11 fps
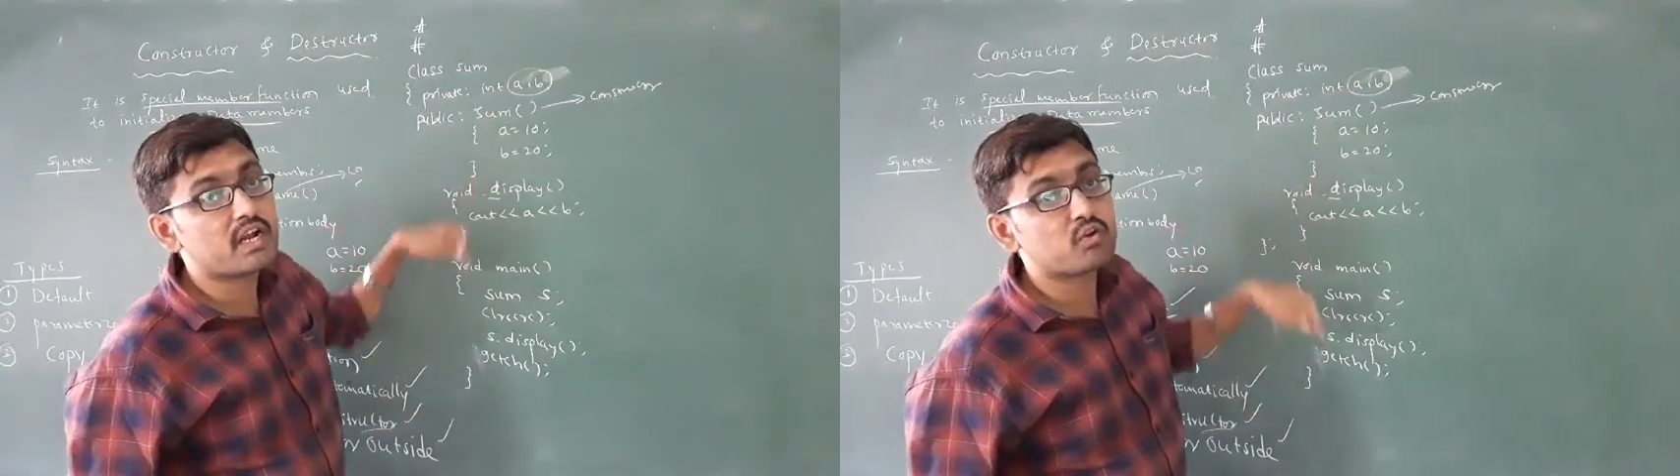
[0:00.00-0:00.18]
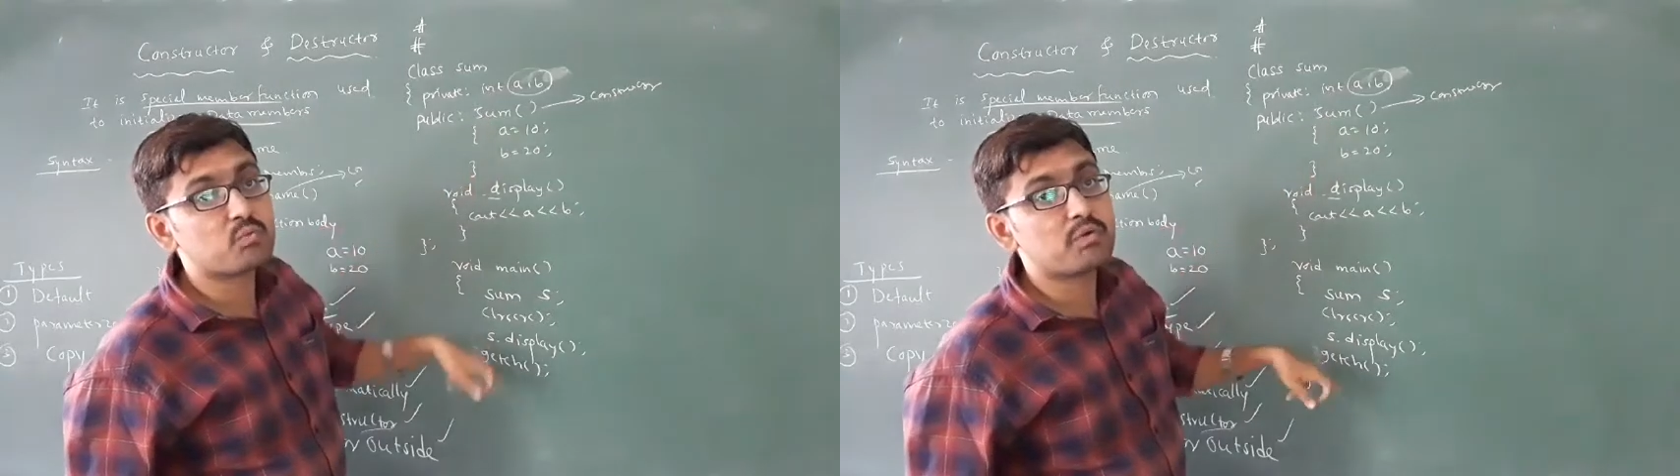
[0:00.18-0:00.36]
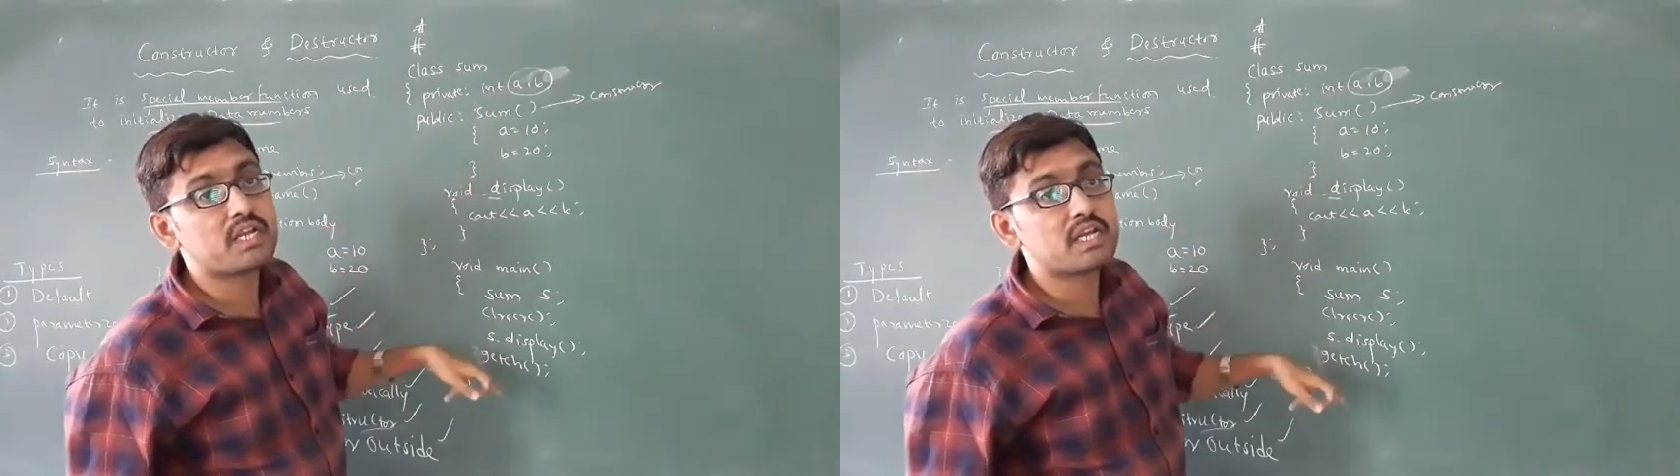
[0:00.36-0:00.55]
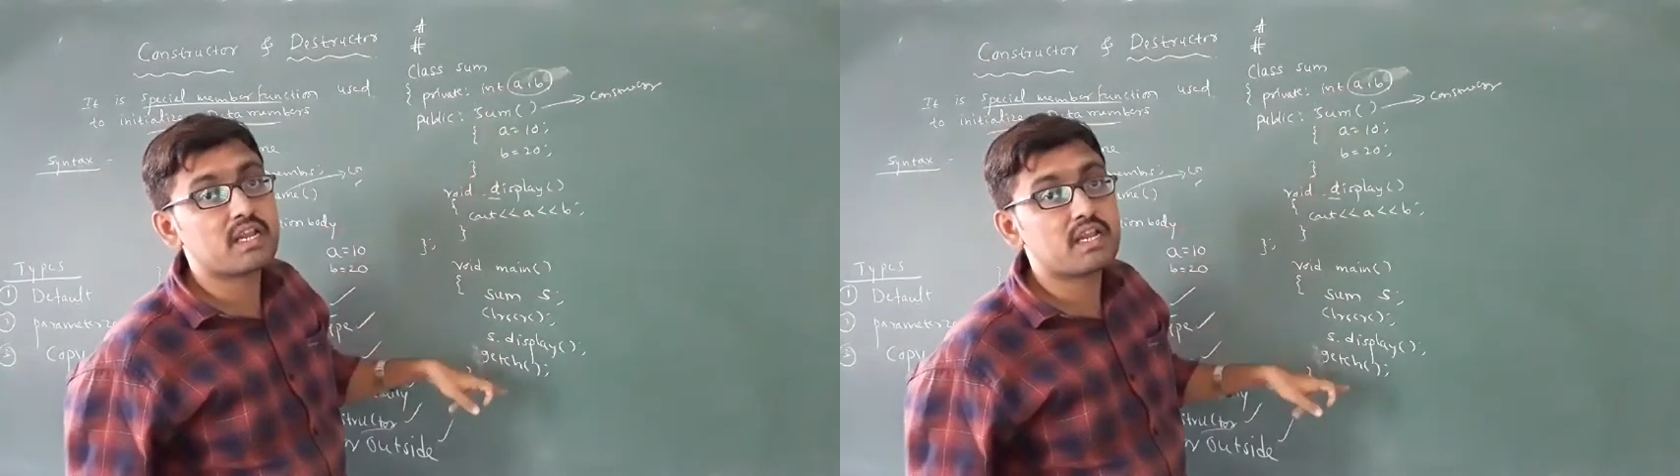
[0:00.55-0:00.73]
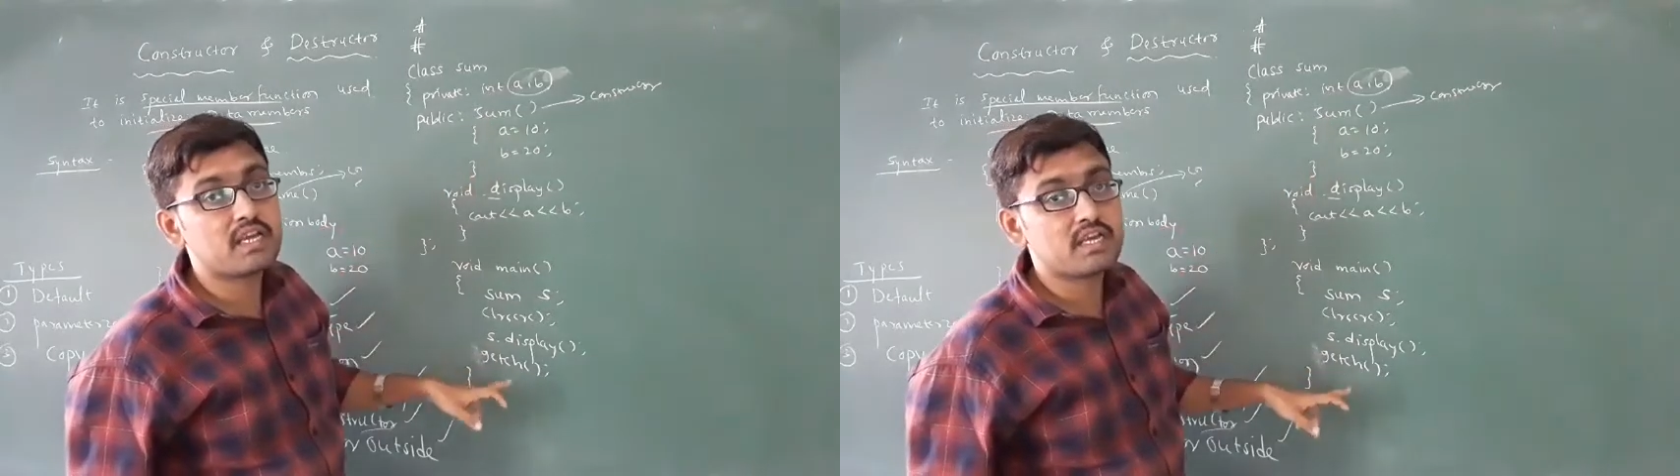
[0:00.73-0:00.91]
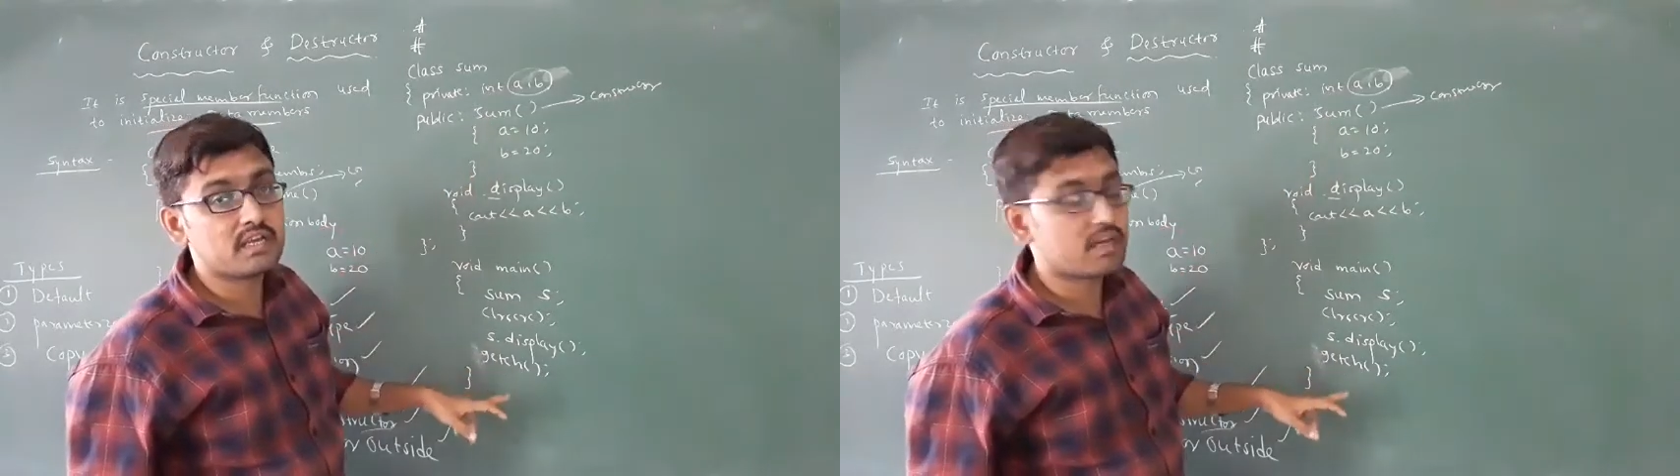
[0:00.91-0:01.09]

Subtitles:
automatically